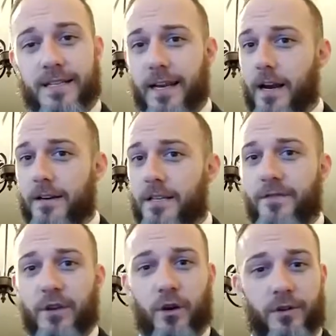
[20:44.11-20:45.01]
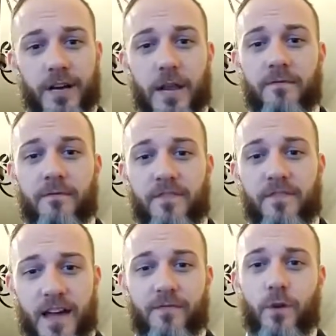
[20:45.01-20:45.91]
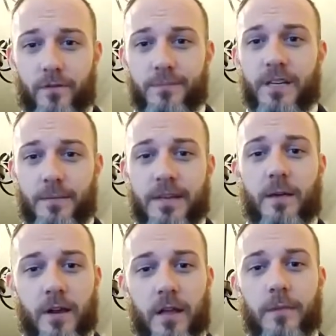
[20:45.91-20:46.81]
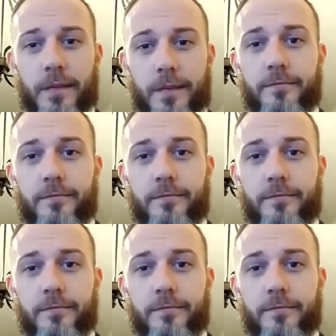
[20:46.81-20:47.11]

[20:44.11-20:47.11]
I guarantee if you can only name 5, one of them's going to be Abraham Lincoln.